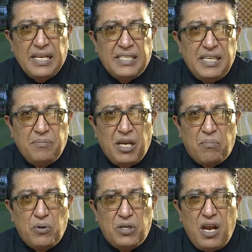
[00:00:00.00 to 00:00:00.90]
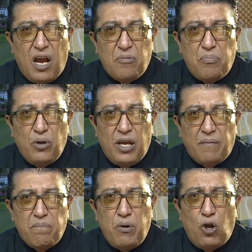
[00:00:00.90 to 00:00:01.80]
teamed up with Guard Puller.
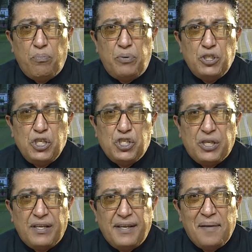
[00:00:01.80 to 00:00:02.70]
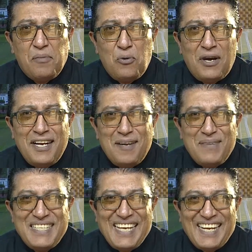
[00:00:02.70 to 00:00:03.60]
Pole position, number 1,
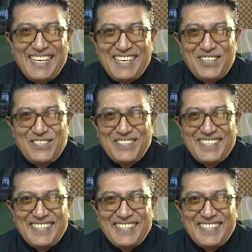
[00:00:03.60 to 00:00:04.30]
Metallic Gold.